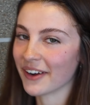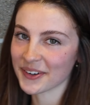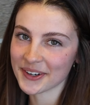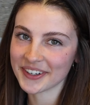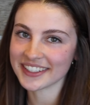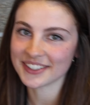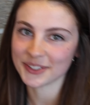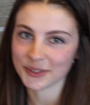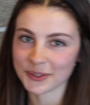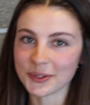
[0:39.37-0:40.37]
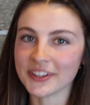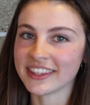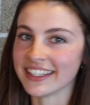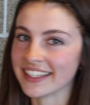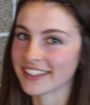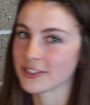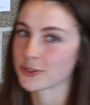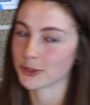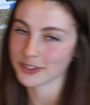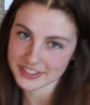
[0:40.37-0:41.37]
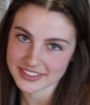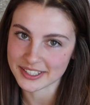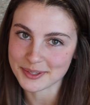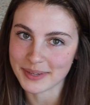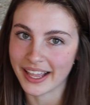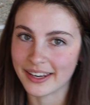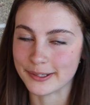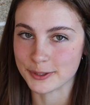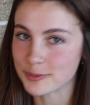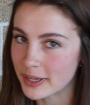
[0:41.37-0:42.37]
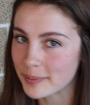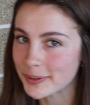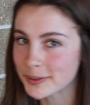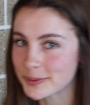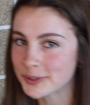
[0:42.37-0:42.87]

Now we're going to the journalism and newspaper